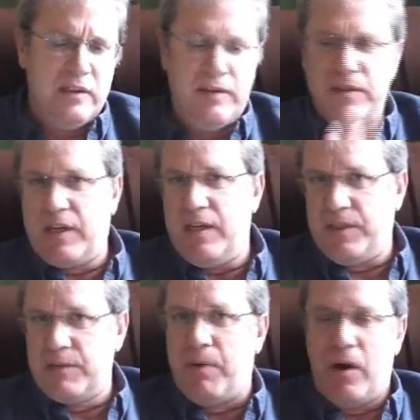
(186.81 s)
in this case,
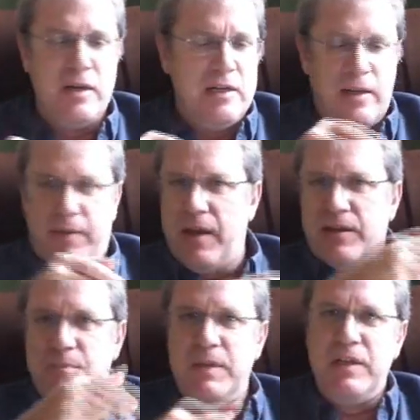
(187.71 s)
this part, that
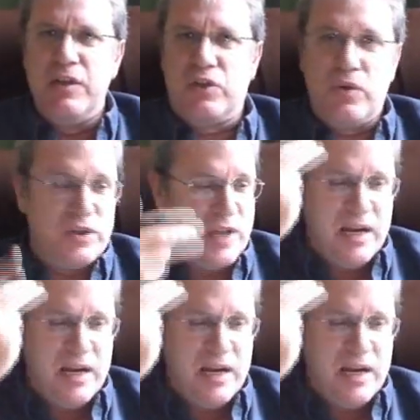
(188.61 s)
is the Medinan surahs.